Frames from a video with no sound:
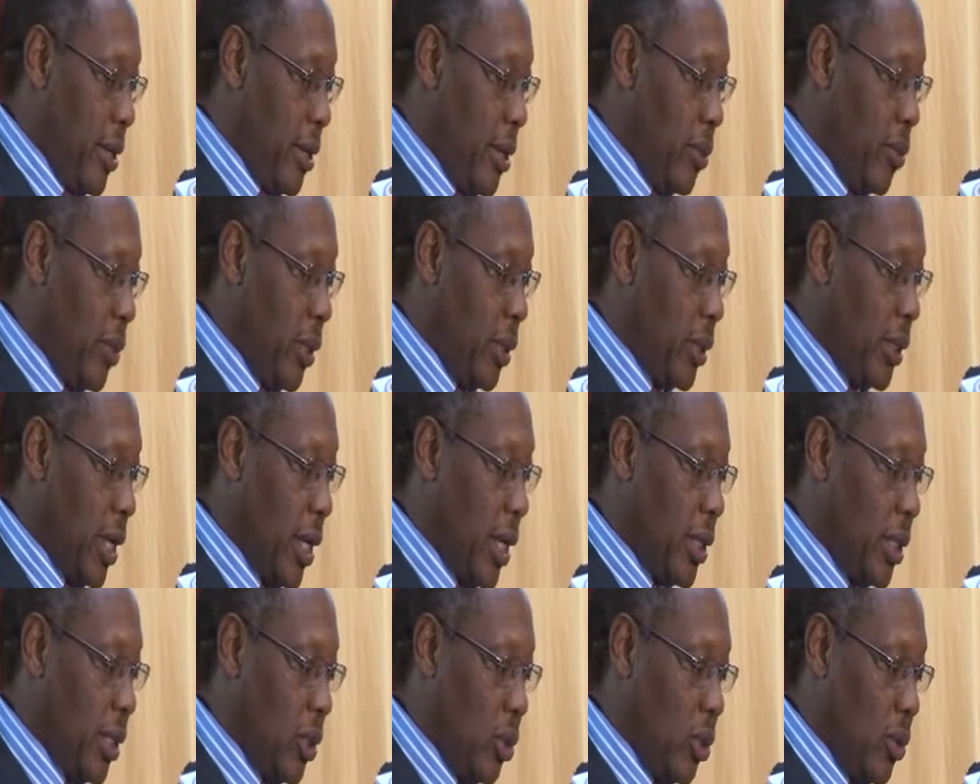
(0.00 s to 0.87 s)
which
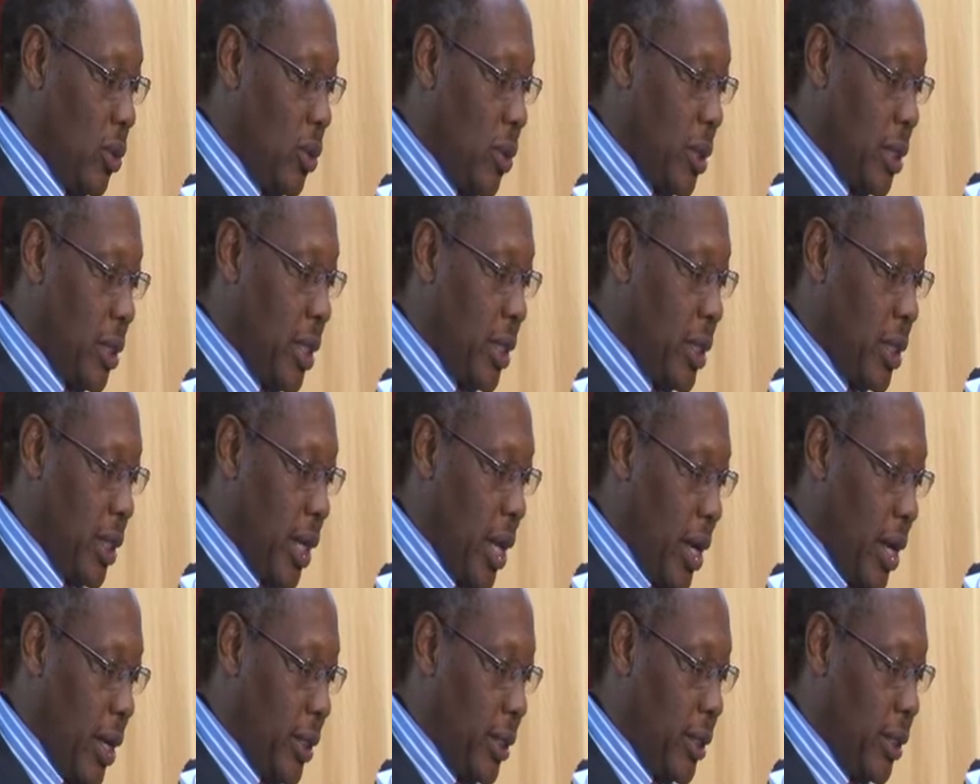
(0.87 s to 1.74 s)
that issue was
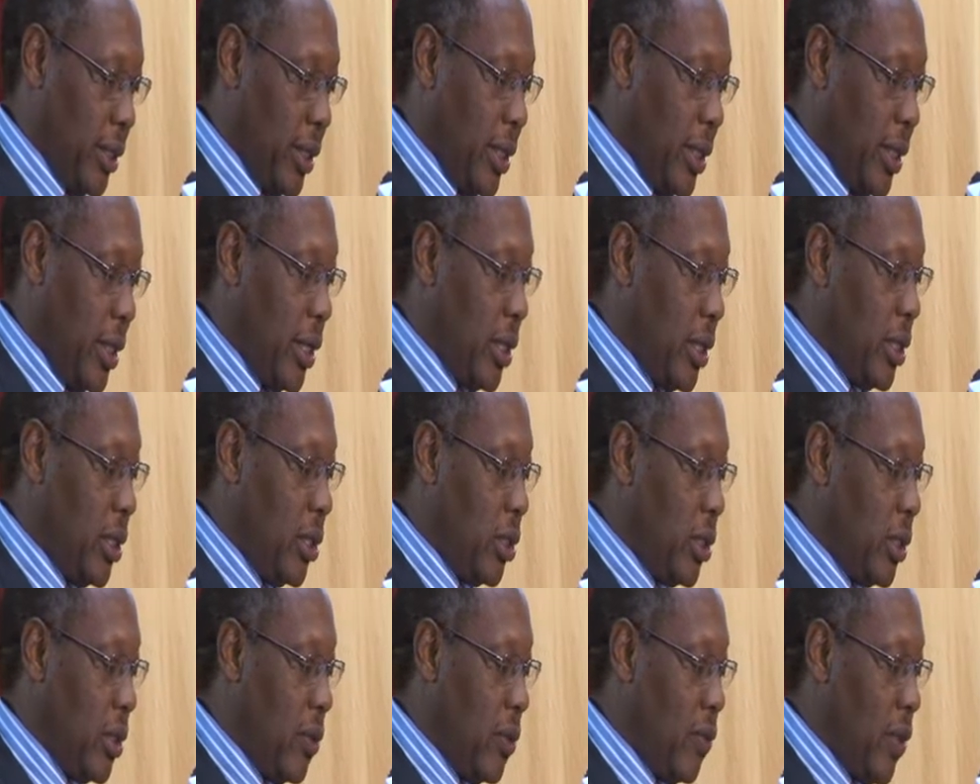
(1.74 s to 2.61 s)
discussed and the
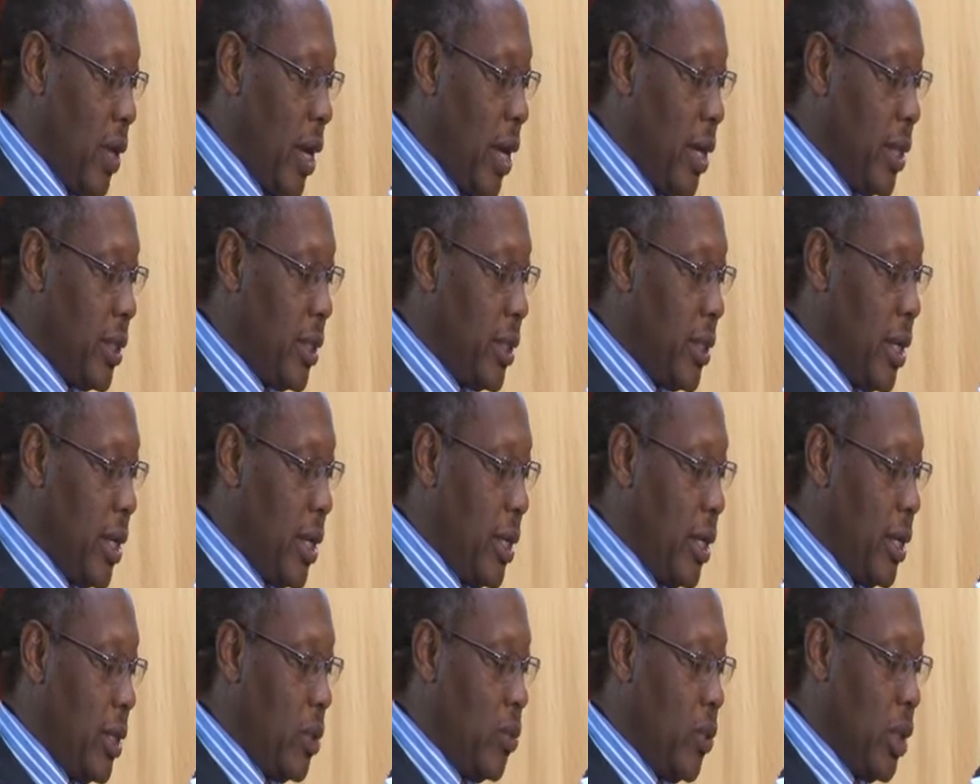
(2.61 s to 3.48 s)
edition of the
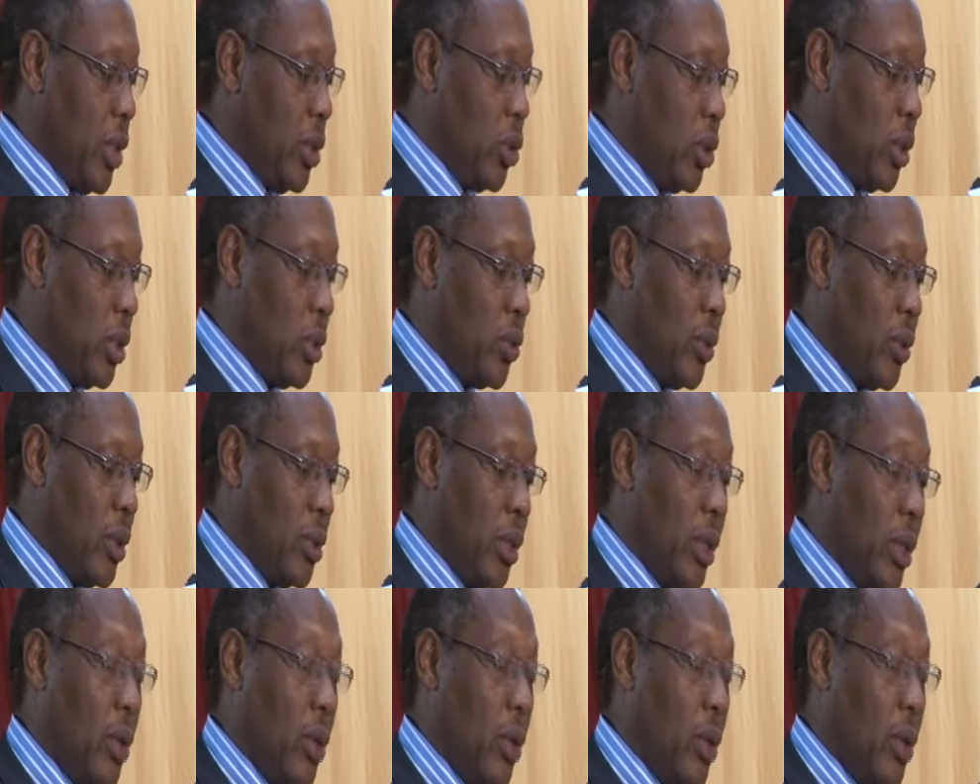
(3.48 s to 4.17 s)
hansard in which it was